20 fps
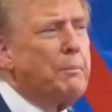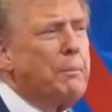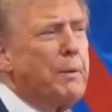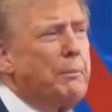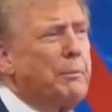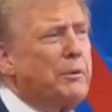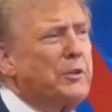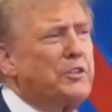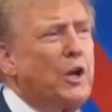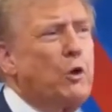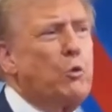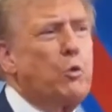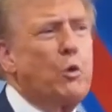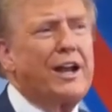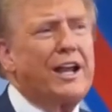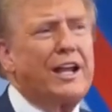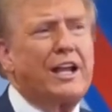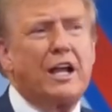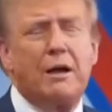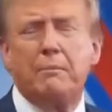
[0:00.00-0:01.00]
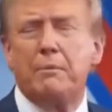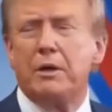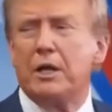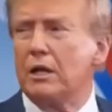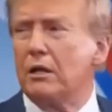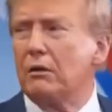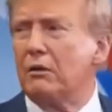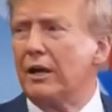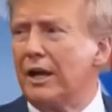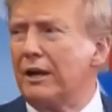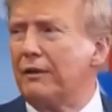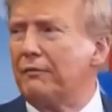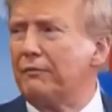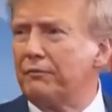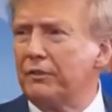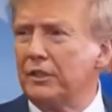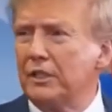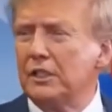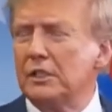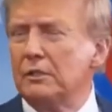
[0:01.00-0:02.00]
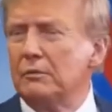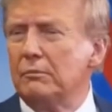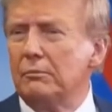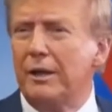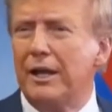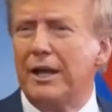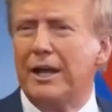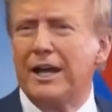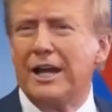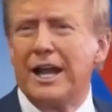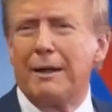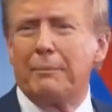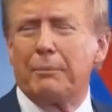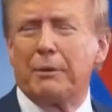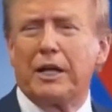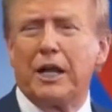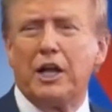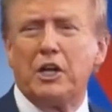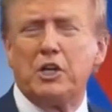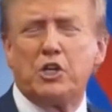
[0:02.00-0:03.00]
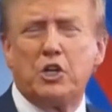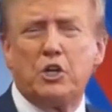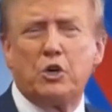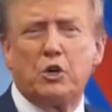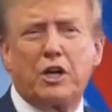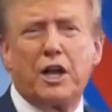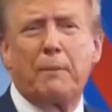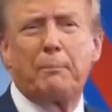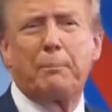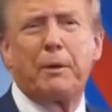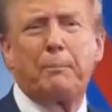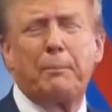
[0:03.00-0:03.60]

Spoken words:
people said, would I come here? And I made an obligation to a couple of